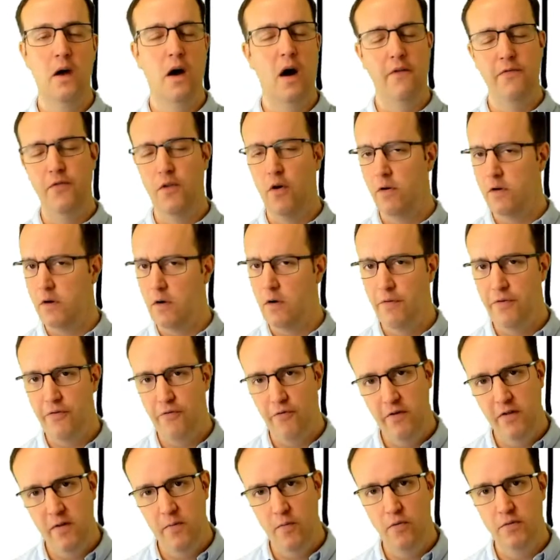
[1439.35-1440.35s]
I've not gone
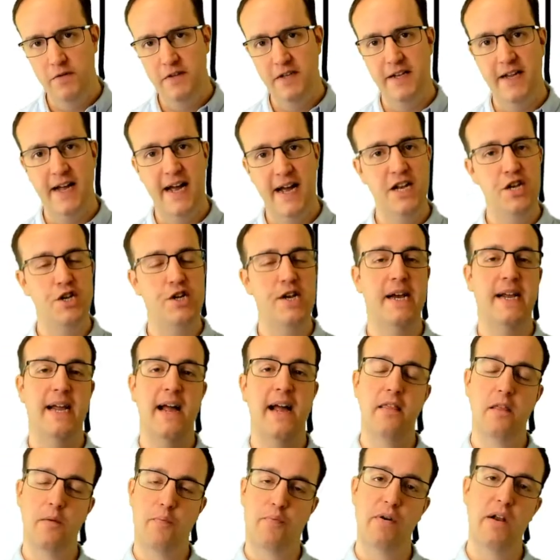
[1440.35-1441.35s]
through them all today.
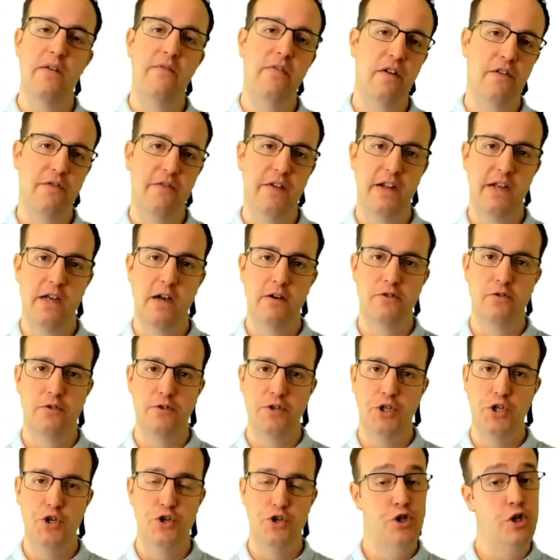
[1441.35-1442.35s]
Check out the previous videos
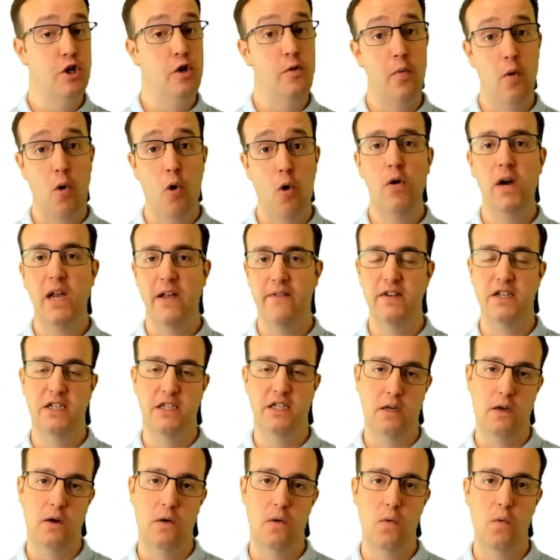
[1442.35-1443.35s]
on YouTube or give
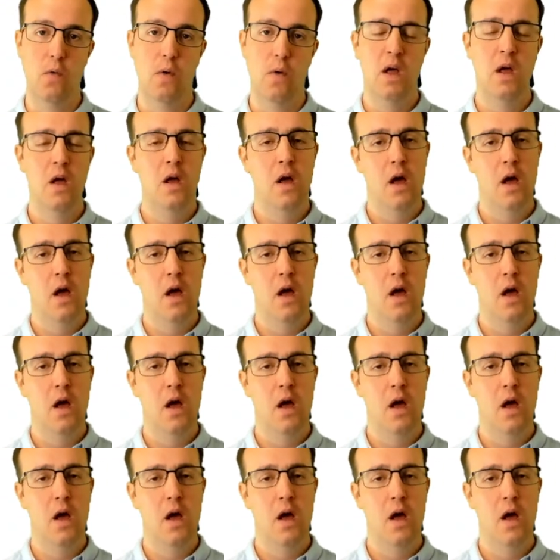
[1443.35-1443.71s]
us a call